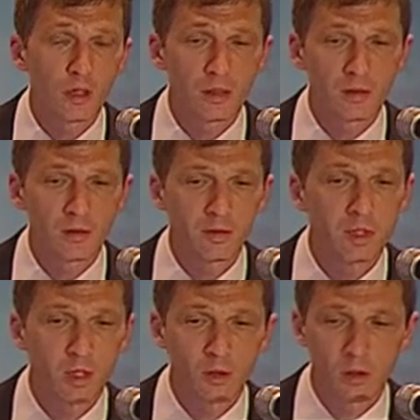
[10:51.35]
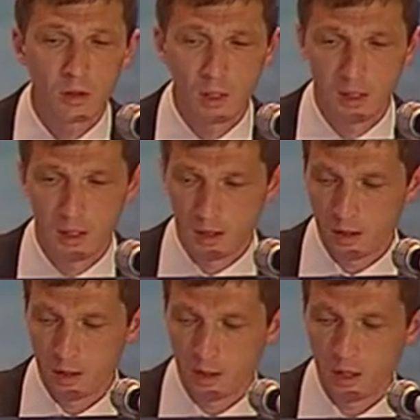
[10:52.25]
because you need to work
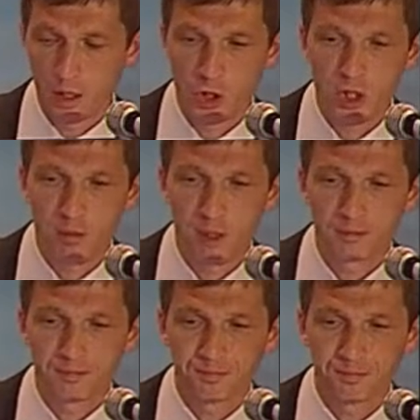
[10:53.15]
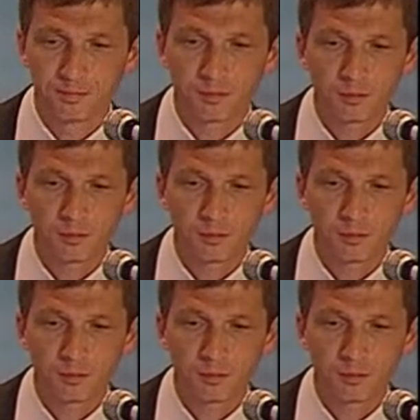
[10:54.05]
only in stereo mode